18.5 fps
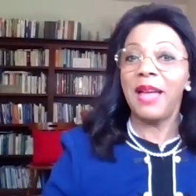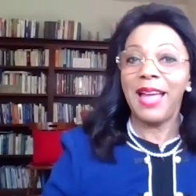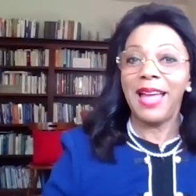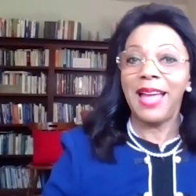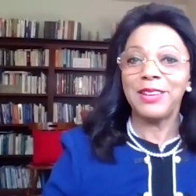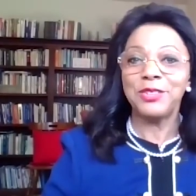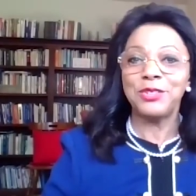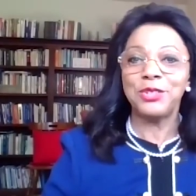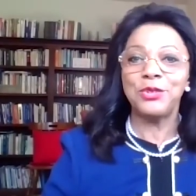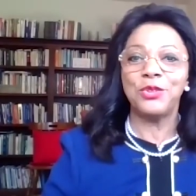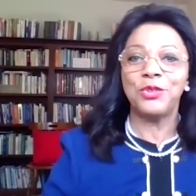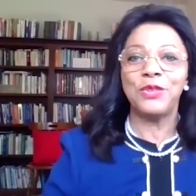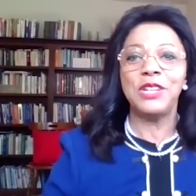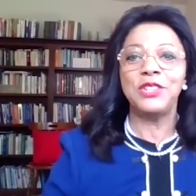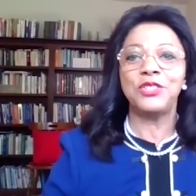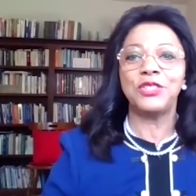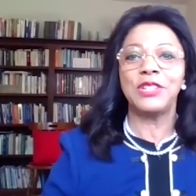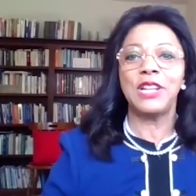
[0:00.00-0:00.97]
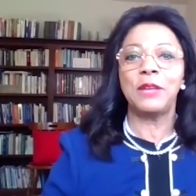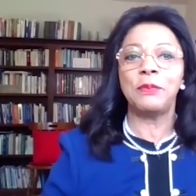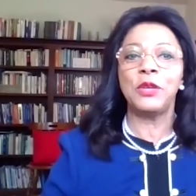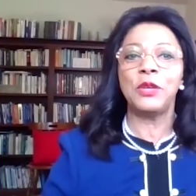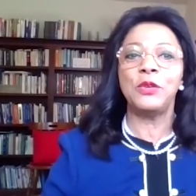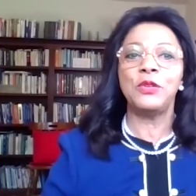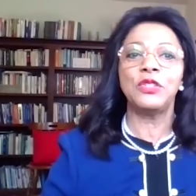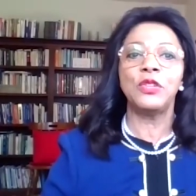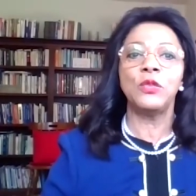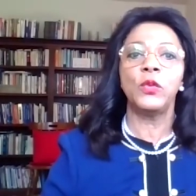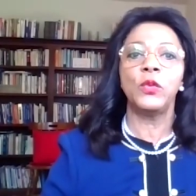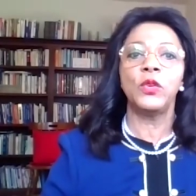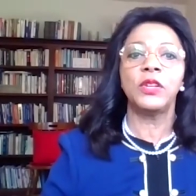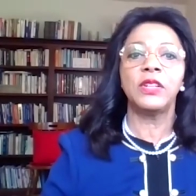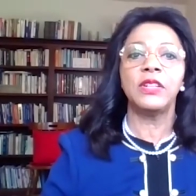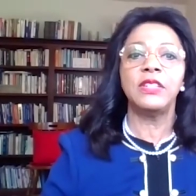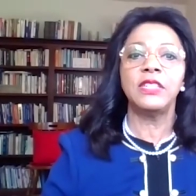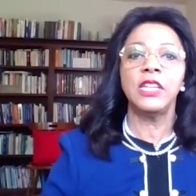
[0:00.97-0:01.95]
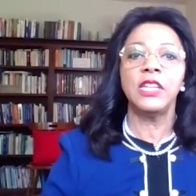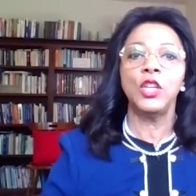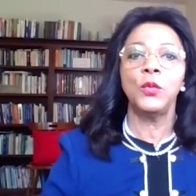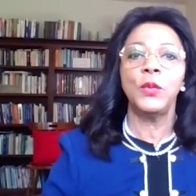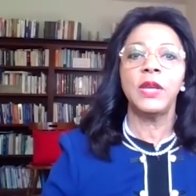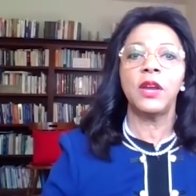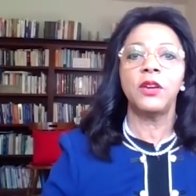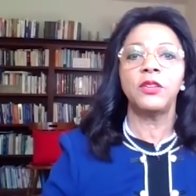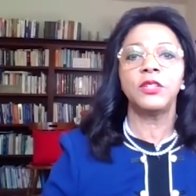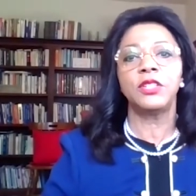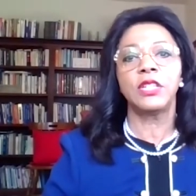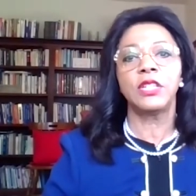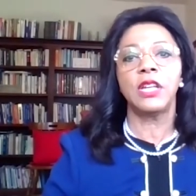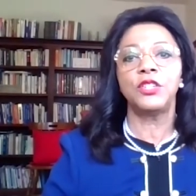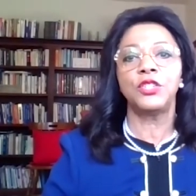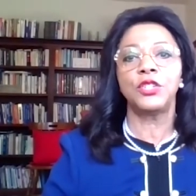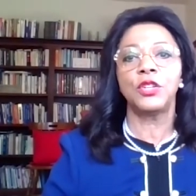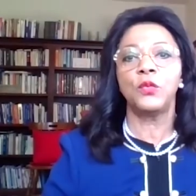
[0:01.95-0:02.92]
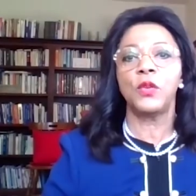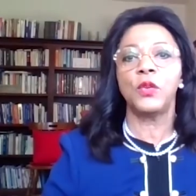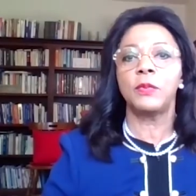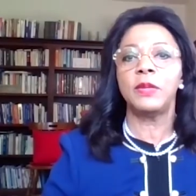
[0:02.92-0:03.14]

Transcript: back to Credential Up Houston. We are continuing our discussion